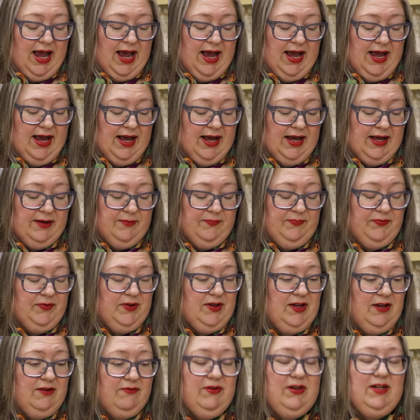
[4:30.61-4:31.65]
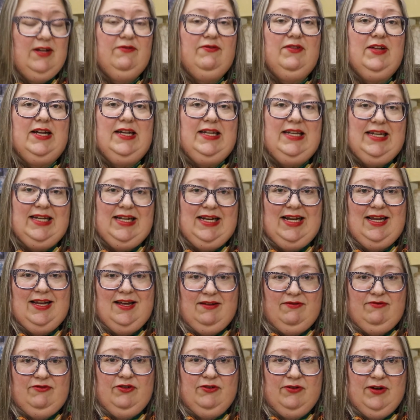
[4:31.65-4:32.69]
Even if they did
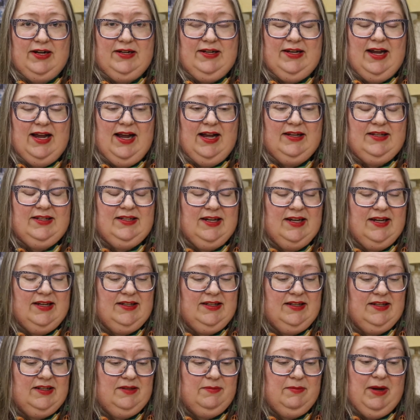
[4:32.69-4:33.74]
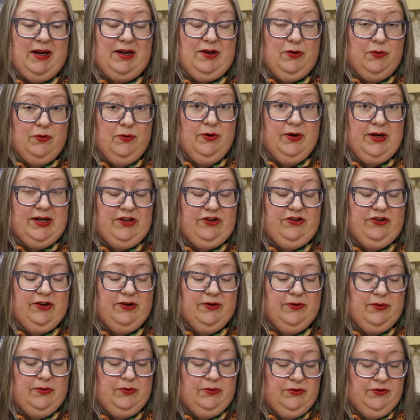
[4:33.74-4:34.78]
have direct access as minority
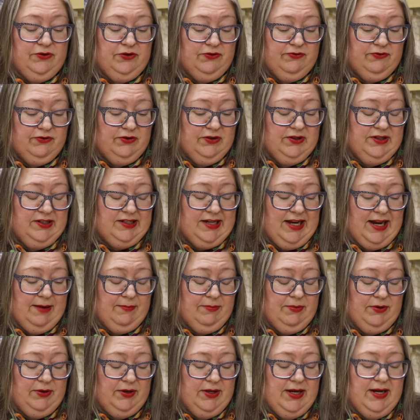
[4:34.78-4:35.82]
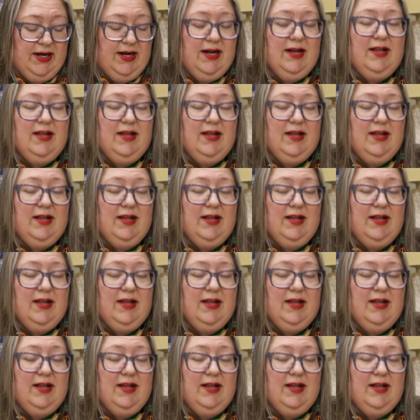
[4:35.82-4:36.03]
shareholders, for example,